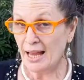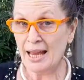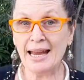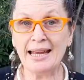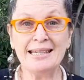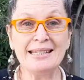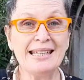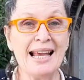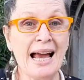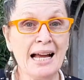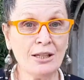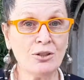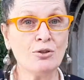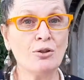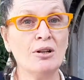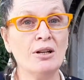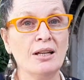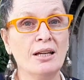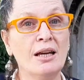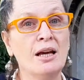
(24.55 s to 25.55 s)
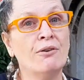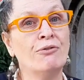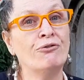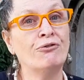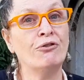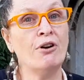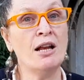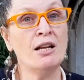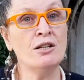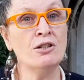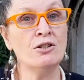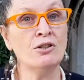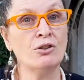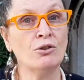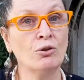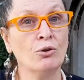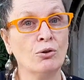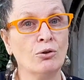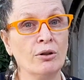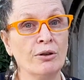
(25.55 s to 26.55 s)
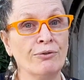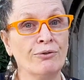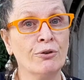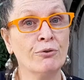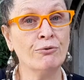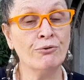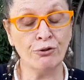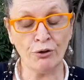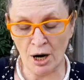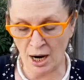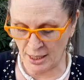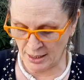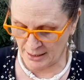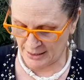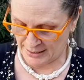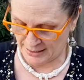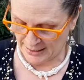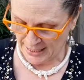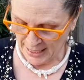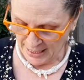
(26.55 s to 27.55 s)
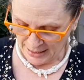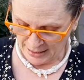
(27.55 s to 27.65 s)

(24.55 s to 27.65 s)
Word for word: It's actually a French story from France.